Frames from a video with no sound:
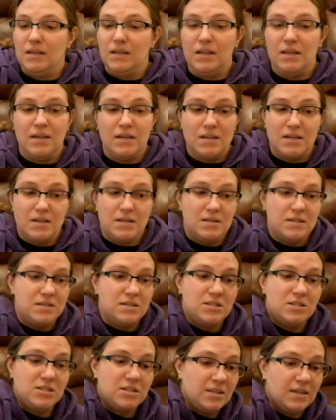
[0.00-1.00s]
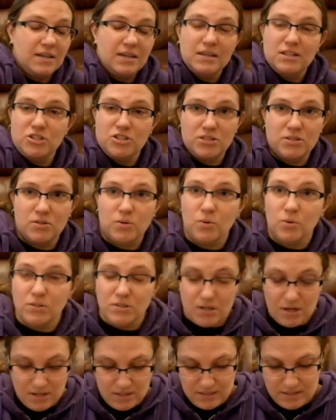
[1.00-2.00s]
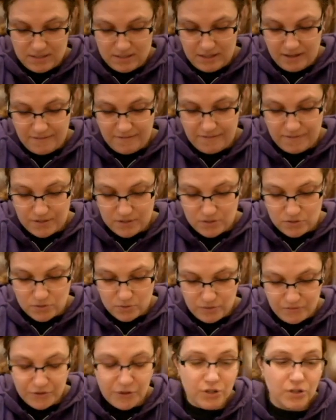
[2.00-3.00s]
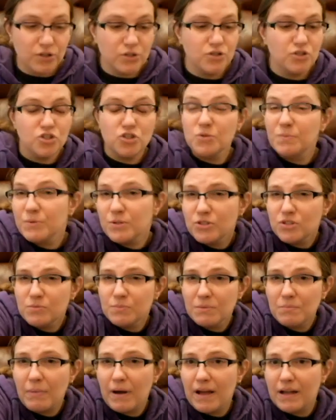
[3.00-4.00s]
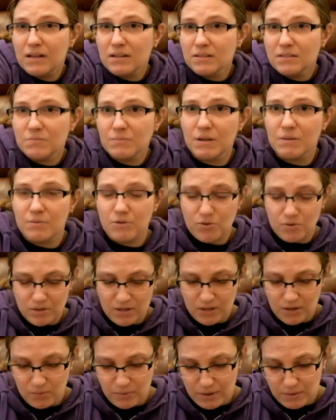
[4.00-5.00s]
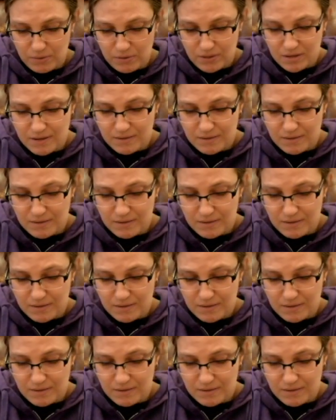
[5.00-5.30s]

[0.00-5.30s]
And like it just holds on to stuff. So if you're super, super mild, maybe you can get away with